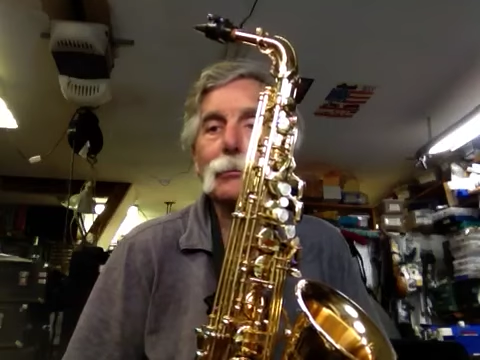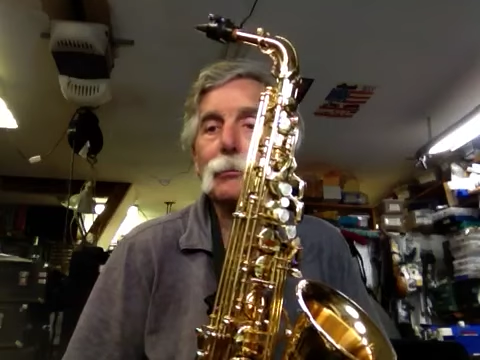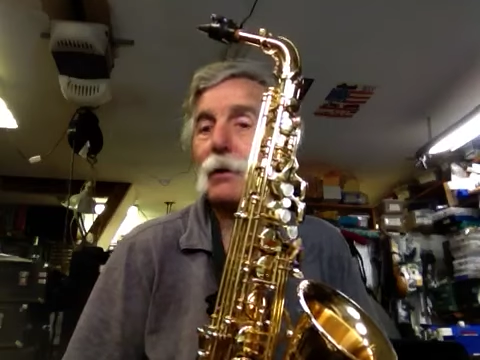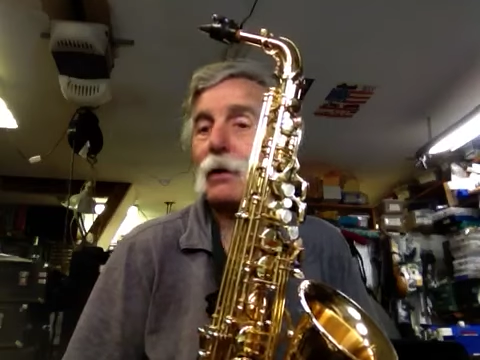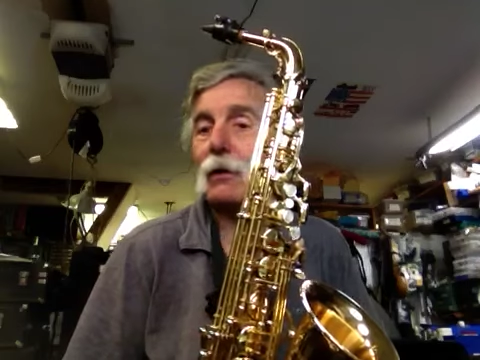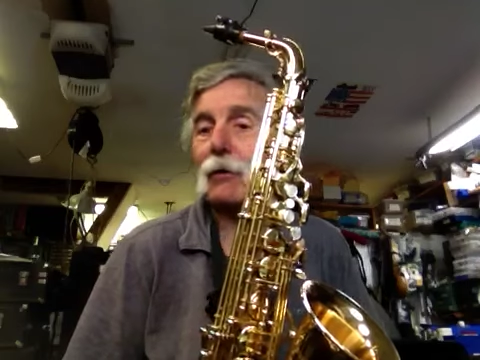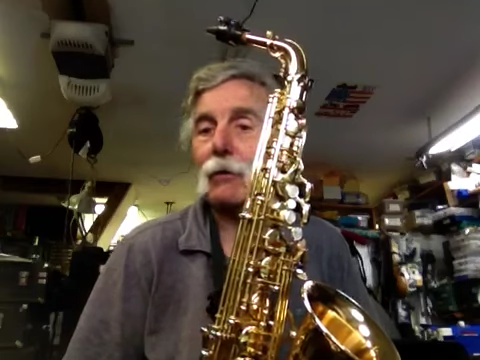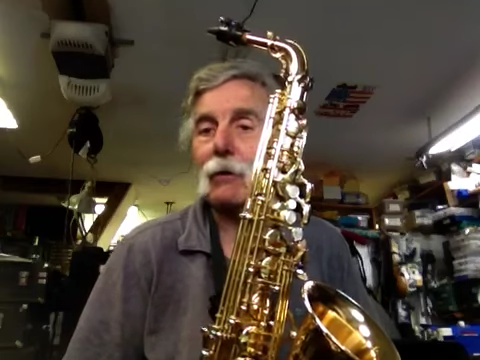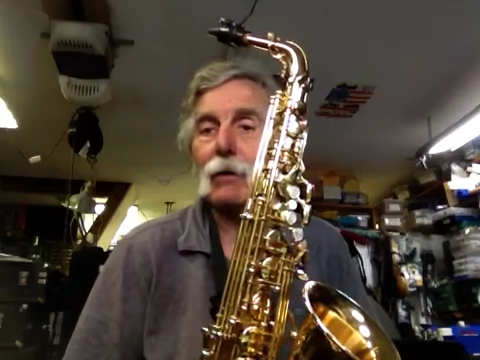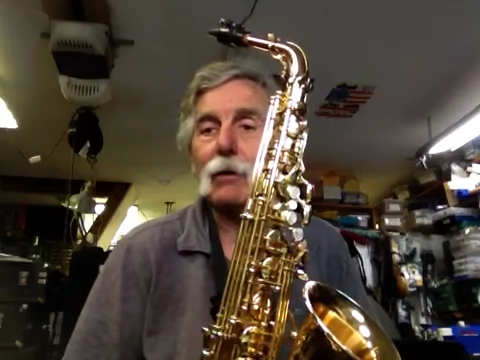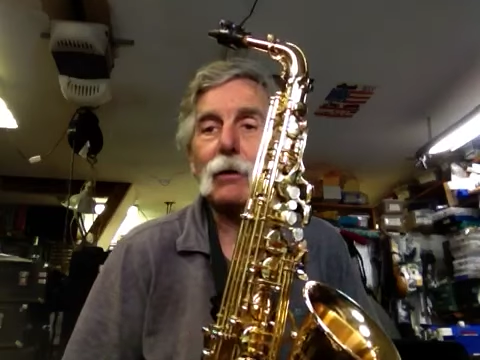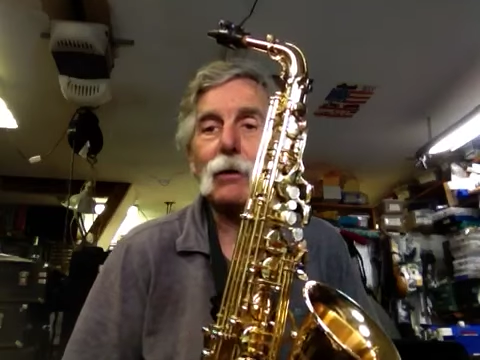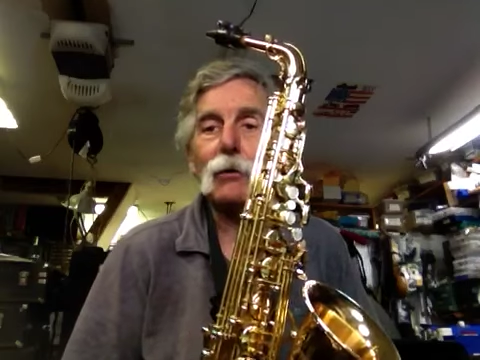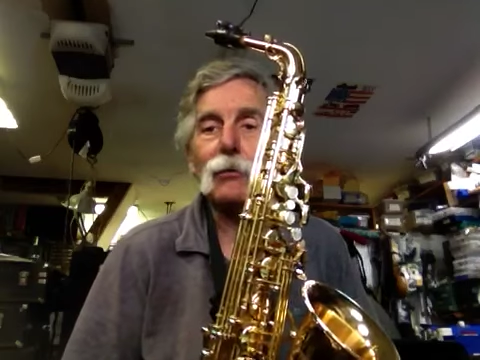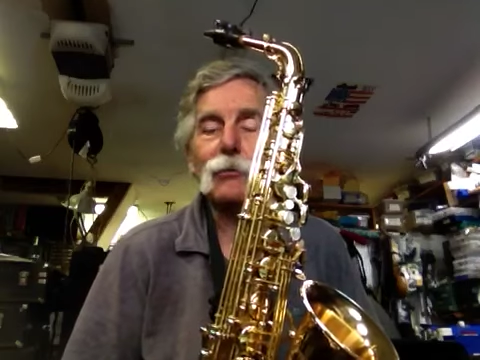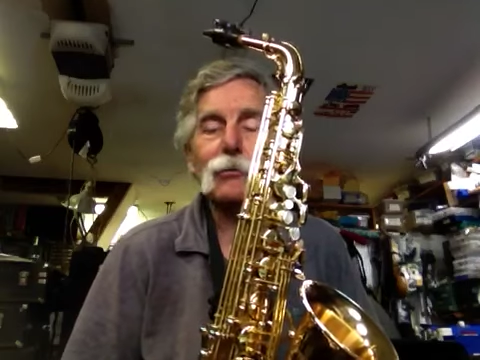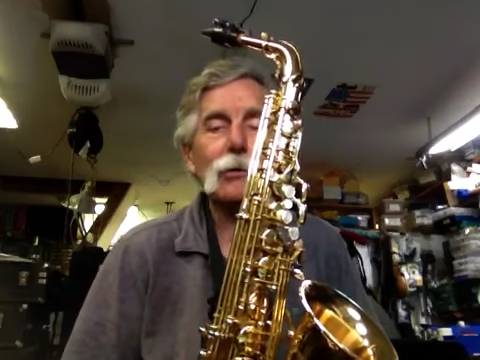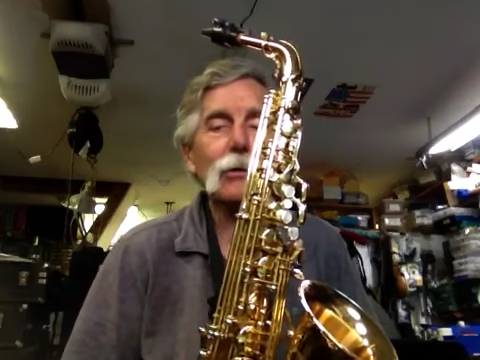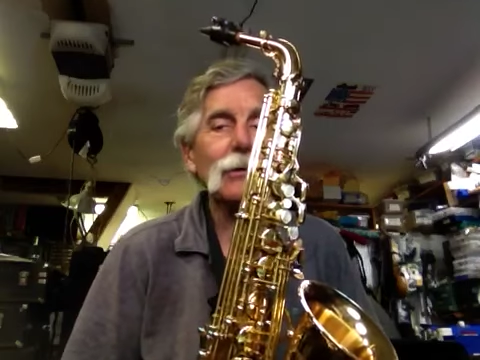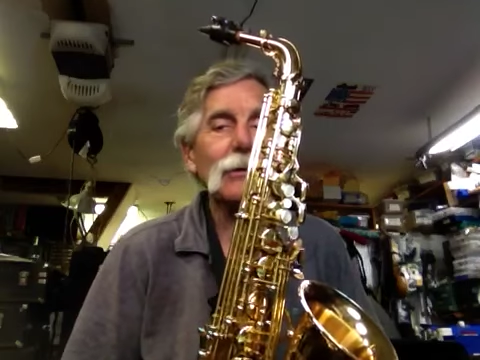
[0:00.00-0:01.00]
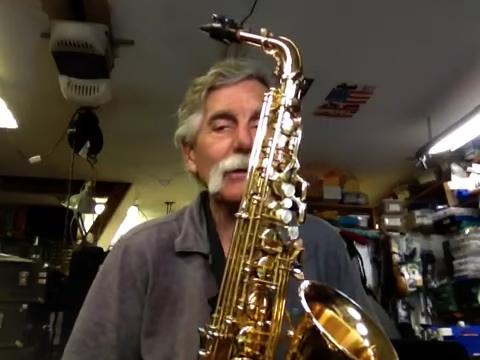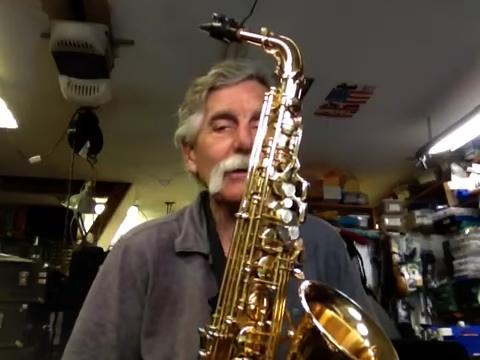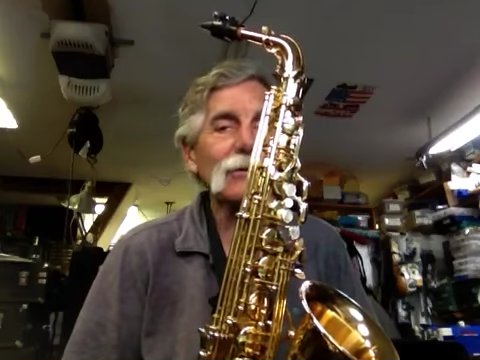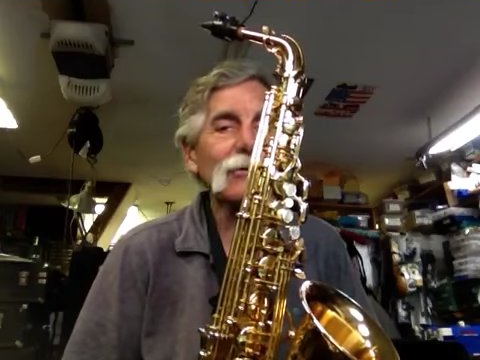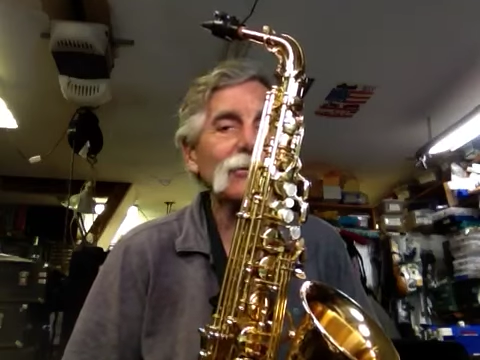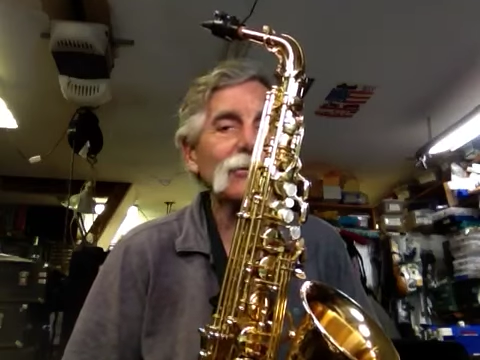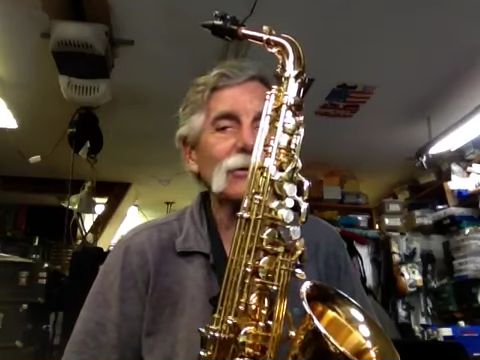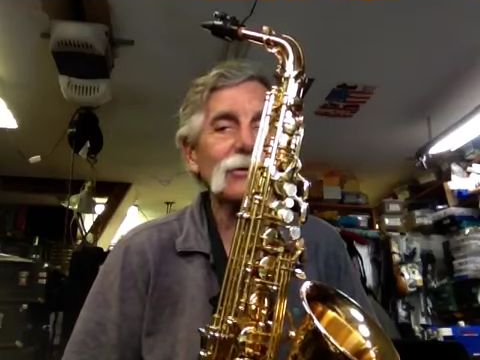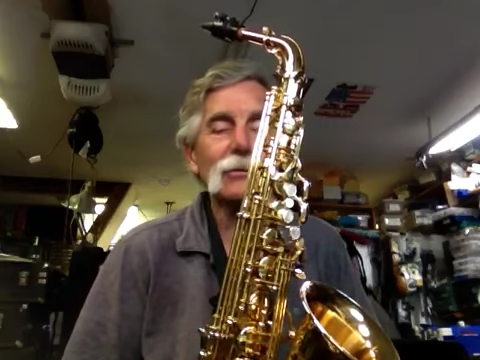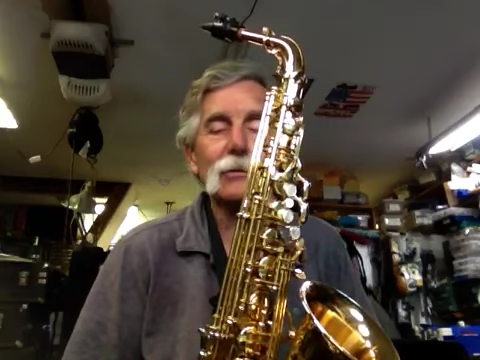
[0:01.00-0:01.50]
Berry also, and it's
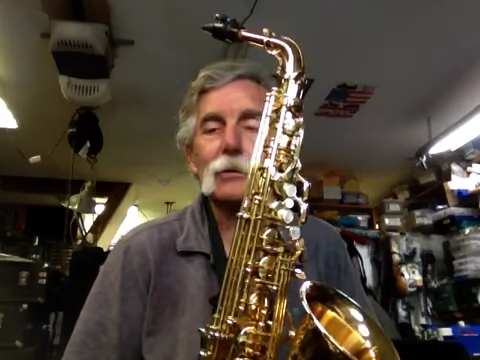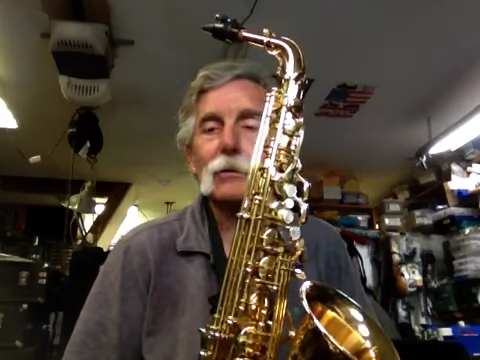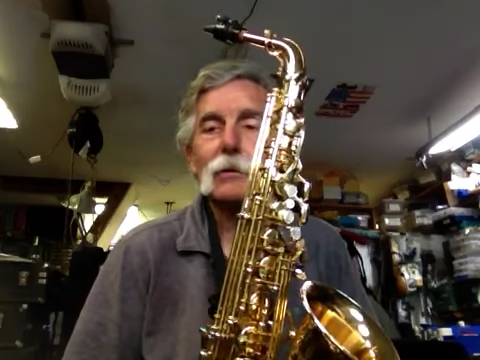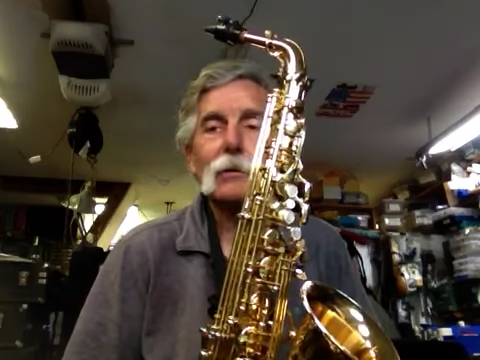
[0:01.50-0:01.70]
just